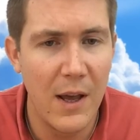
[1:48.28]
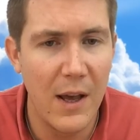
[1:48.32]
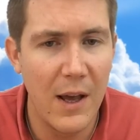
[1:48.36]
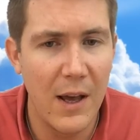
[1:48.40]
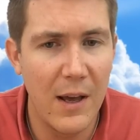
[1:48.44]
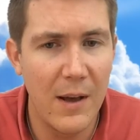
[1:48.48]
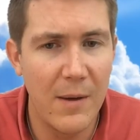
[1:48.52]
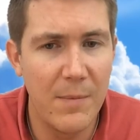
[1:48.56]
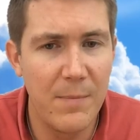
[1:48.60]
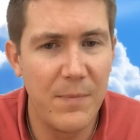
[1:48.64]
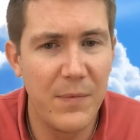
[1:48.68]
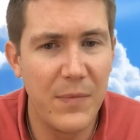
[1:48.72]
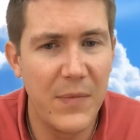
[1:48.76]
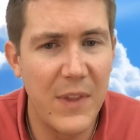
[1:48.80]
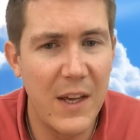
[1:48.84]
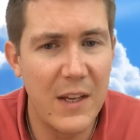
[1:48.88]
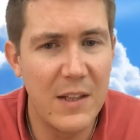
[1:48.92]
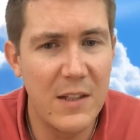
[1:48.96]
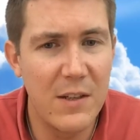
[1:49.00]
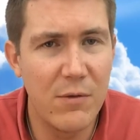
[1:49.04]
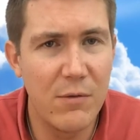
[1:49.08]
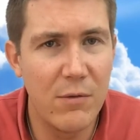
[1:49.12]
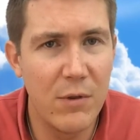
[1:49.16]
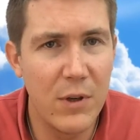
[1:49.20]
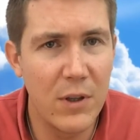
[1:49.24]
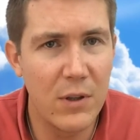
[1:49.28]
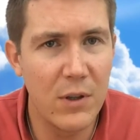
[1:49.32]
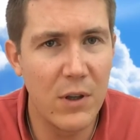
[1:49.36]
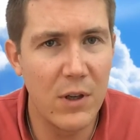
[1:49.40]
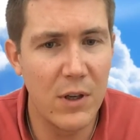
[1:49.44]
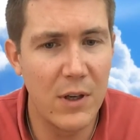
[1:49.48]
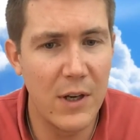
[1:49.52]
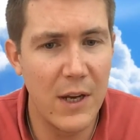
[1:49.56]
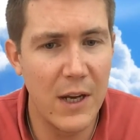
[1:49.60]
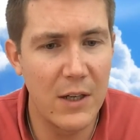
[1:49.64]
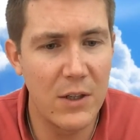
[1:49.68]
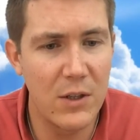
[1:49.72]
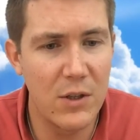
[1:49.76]
Um, there's a real
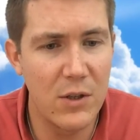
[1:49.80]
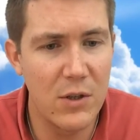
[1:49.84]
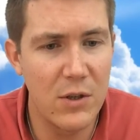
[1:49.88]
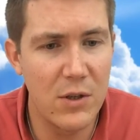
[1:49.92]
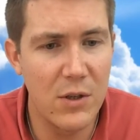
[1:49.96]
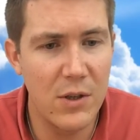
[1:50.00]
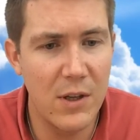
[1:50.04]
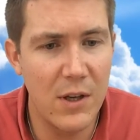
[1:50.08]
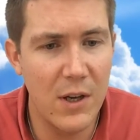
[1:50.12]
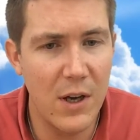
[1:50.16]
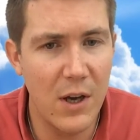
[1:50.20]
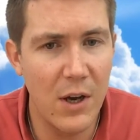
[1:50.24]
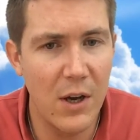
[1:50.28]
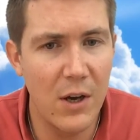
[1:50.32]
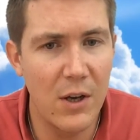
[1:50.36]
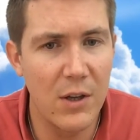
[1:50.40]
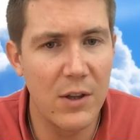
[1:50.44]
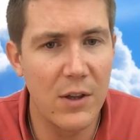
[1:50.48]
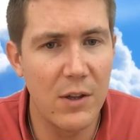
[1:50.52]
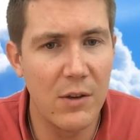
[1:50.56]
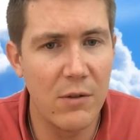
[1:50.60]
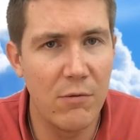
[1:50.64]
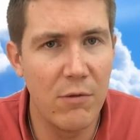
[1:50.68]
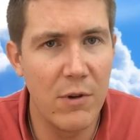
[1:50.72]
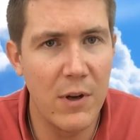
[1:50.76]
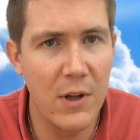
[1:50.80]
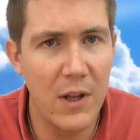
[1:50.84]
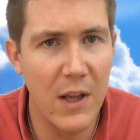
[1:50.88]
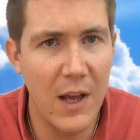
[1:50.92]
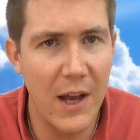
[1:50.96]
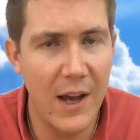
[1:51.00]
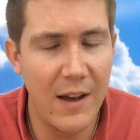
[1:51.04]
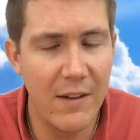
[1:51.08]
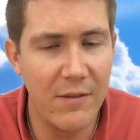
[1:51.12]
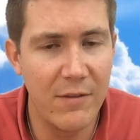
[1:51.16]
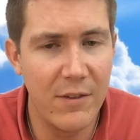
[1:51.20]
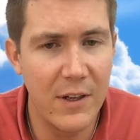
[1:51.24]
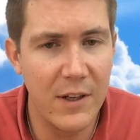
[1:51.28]
connection to the earth, a real
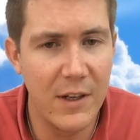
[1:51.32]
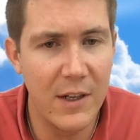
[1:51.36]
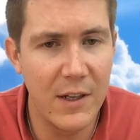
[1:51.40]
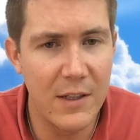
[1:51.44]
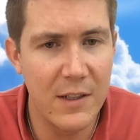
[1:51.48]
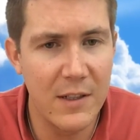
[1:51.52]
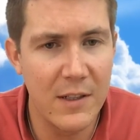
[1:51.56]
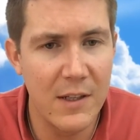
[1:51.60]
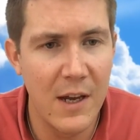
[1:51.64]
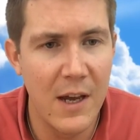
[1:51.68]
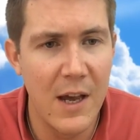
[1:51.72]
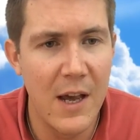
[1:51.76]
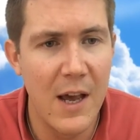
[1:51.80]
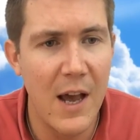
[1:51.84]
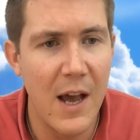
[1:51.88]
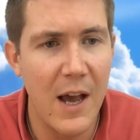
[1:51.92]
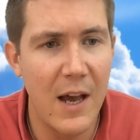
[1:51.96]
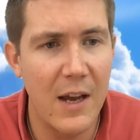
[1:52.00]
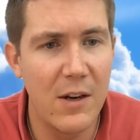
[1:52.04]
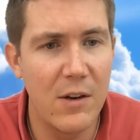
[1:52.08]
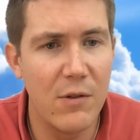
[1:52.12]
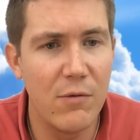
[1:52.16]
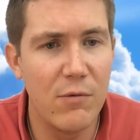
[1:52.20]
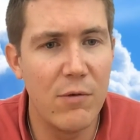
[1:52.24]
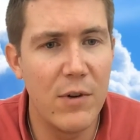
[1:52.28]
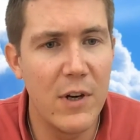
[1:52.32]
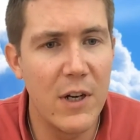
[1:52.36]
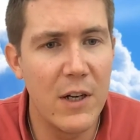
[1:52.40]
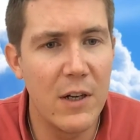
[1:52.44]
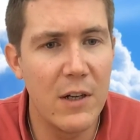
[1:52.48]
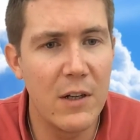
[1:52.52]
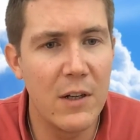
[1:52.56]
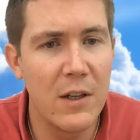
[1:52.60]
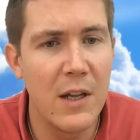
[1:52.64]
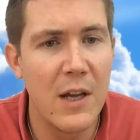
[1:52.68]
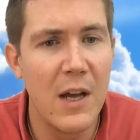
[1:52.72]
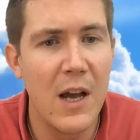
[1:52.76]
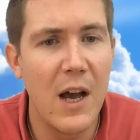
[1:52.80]
heaviness and a
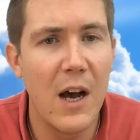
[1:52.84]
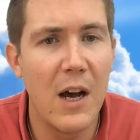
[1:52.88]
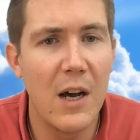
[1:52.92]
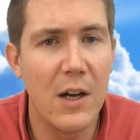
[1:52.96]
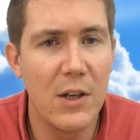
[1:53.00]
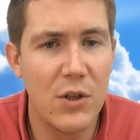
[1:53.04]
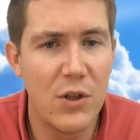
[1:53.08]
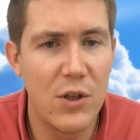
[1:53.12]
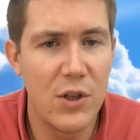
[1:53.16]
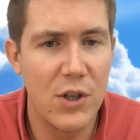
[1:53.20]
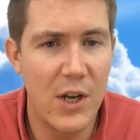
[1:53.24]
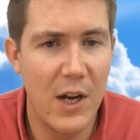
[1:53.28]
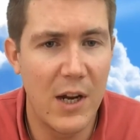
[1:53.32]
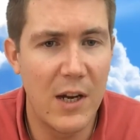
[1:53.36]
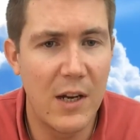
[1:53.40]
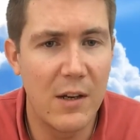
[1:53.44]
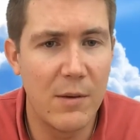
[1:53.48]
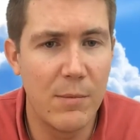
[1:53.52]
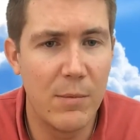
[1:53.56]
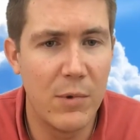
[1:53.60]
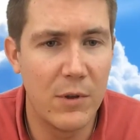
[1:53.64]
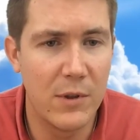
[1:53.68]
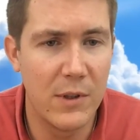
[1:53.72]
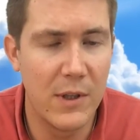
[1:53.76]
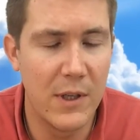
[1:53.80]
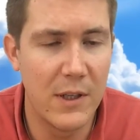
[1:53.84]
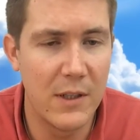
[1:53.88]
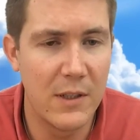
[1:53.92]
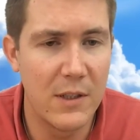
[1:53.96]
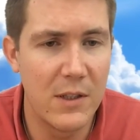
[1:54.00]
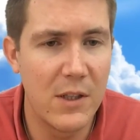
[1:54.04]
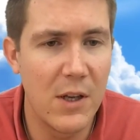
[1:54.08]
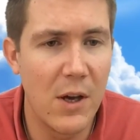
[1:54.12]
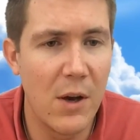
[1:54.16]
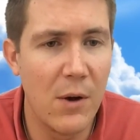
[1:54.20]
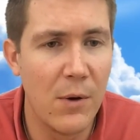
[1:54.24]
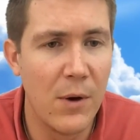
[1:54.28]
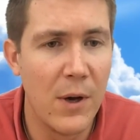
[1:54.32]
real unshakableness.
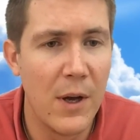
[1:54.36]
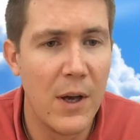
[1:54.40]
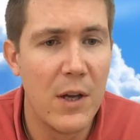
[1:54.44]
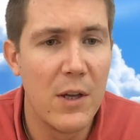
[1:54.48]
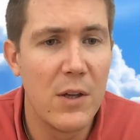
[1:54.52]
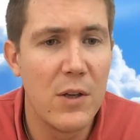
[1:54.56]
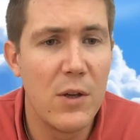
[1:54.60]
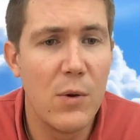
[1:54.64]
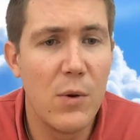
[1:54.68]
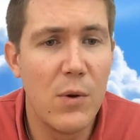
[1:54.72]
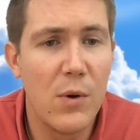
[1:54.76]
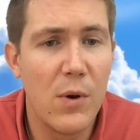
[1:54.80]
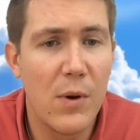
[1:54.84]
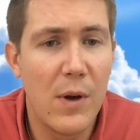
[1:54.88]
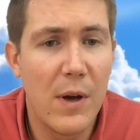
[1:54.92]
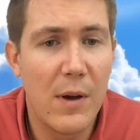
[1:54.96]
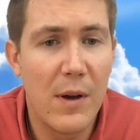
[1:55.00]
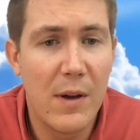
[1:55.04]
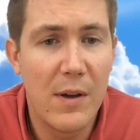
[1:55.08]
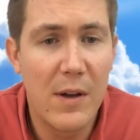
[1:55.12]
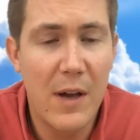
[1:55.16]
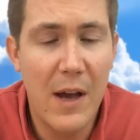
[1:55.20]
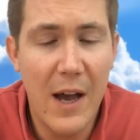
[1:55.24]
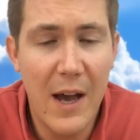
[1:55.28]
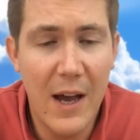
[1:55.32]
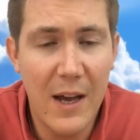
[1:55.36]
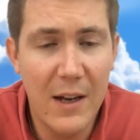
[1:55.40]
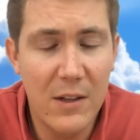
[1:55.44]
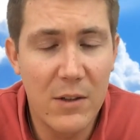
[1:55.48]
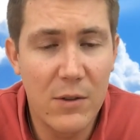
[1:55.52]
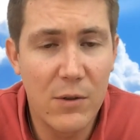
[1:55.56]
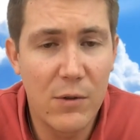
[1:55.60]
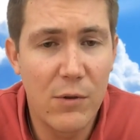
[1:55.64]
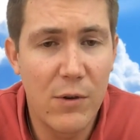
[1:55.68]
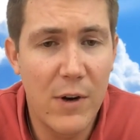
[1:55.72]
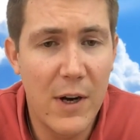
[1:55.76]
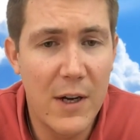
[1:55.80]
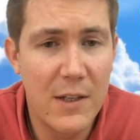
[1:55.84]
So you handle
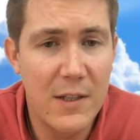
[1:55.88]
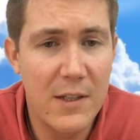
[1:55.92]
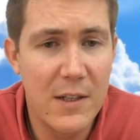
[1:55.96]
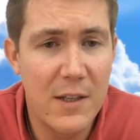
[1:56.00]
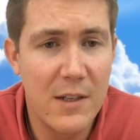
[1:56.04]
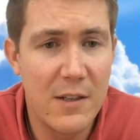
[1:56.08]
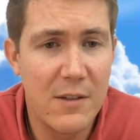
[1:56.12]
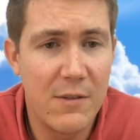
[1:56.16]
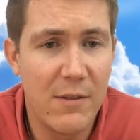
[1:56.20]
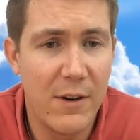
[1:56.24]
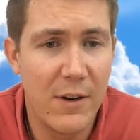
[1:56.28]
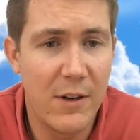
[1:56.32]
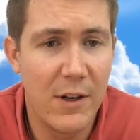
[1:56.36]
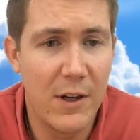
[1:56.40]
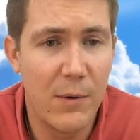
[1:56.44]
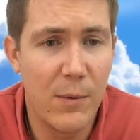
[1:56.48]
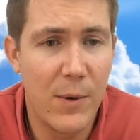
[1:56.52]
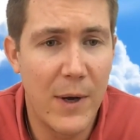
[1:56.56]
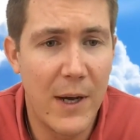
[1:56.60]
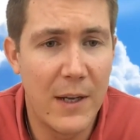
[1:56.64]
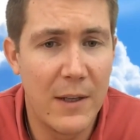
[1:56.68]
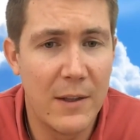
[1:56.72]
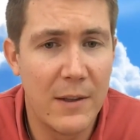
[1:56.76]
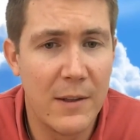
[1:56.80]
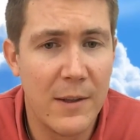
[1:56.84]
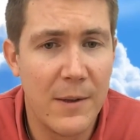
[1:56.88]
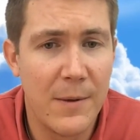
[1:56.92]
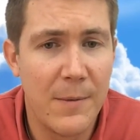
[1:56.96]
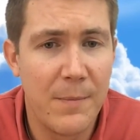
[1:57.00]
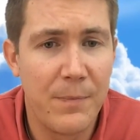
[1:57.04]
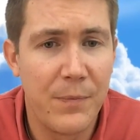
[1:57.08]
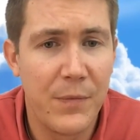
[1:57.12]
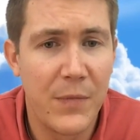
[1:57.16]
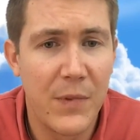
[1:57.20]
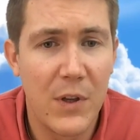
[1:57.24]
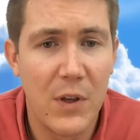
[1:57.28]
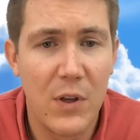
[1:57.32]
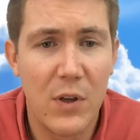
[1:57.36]
crises very well,
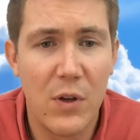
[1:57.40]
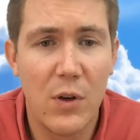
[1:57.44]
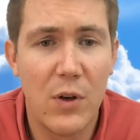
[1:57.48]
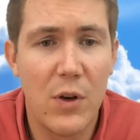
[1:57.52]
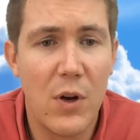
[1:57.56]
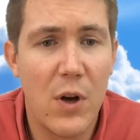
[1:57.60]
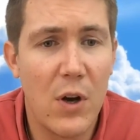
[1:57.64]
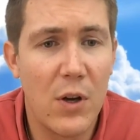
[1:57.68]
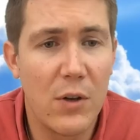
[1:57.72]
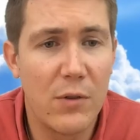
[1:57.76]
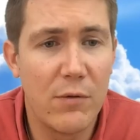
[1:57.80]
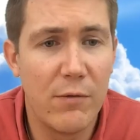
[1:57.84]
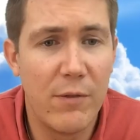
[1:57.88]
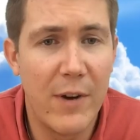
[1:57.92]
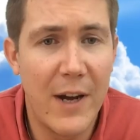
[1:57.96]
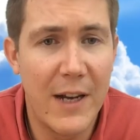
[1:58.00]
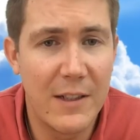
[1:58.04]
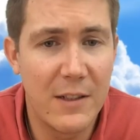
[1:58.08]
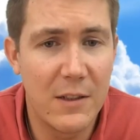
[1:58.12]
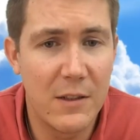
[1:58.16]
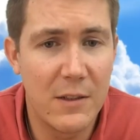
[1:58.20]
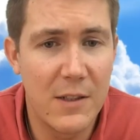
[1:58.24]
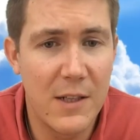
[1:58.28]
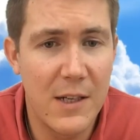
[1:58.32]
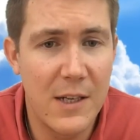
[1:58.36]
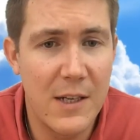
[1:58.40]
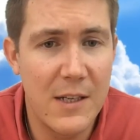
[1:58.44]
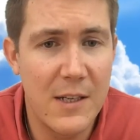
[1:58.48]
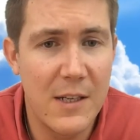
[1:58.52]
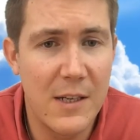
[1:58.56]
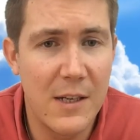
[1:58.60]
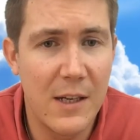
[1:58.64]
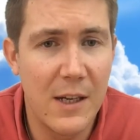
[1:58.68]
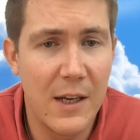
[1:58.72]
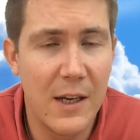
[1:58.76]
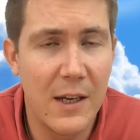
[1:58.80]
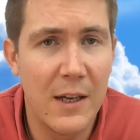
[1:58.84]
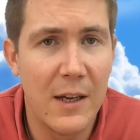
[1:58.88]
you're not rattled
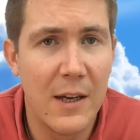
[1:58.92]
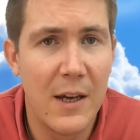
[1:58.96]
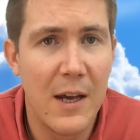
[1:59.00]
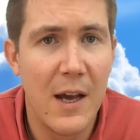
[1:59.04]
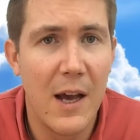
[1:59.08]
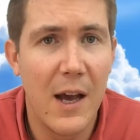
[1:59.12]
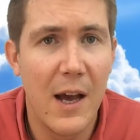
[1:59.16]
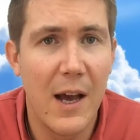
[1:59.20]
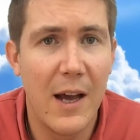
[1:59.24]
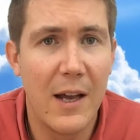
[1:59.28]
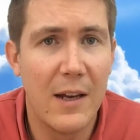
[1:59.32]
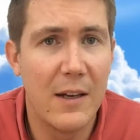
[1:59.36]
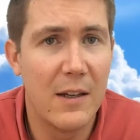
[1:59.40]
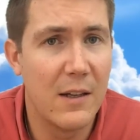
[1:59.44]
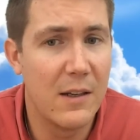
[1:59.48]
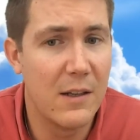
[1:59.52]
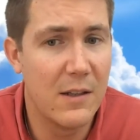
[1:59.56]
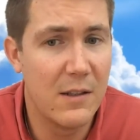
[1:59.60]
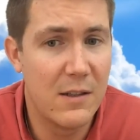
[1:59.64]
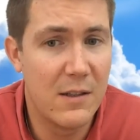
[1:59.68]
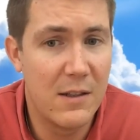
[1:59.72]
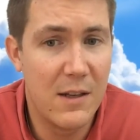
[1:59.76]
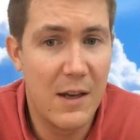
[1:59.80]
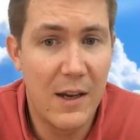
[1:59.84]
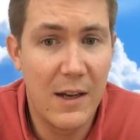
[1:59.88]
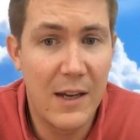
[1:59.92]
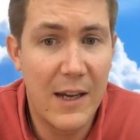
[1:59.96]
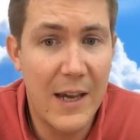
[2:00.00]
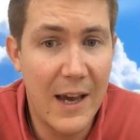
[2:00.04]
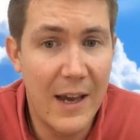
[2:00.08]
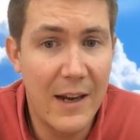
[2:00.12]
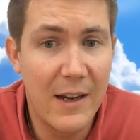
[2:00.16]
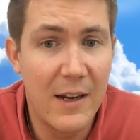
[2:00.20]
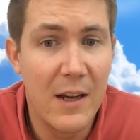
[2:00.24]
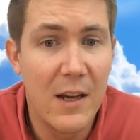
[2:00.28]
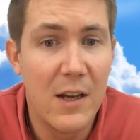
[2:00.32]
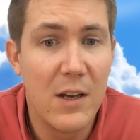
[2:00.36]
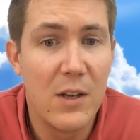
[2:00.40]
easily, and as,
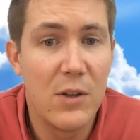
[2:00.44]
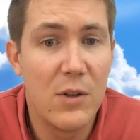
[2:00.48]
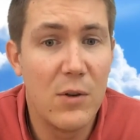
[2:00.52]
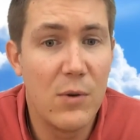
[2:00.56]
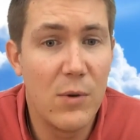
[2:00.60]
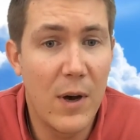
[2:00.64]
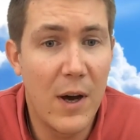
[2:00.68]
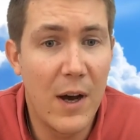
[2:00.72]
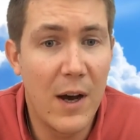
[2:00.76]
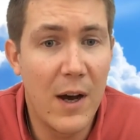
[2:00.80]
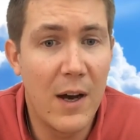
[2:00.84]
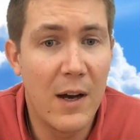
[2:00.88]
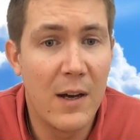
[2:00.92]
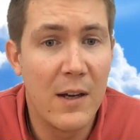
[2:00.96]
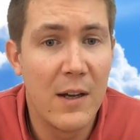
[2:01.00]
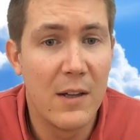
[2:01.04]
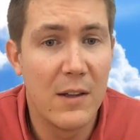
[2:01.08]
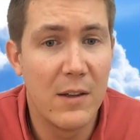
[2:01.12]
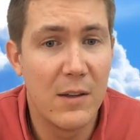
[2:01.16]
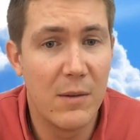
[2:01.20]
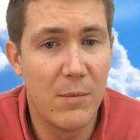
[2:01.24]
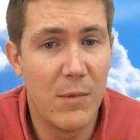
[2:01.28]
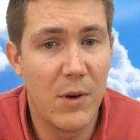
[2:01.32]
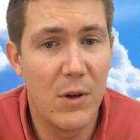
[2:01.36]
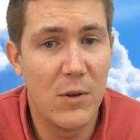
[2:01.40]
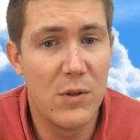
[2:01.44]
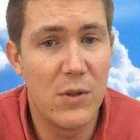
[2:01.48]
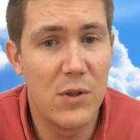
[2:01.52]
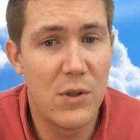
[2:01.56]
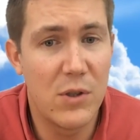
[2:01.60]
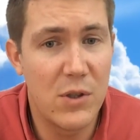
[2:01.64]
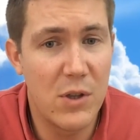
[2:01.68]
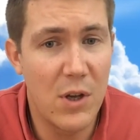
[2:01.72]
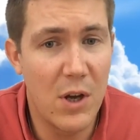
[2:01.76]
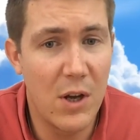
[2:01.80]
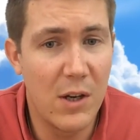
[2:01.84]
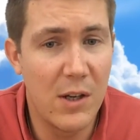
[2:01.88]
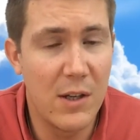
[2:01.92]
again, you are the most
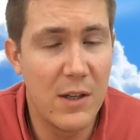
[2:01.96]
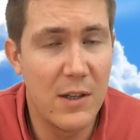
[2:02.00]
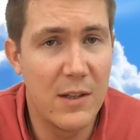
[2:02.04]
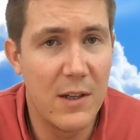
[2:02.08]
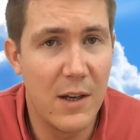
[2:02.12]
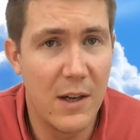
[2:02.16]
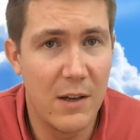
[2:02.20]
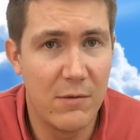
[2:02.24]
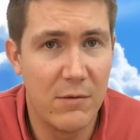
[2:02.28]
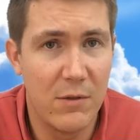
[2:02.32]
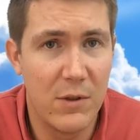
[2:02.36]
solid and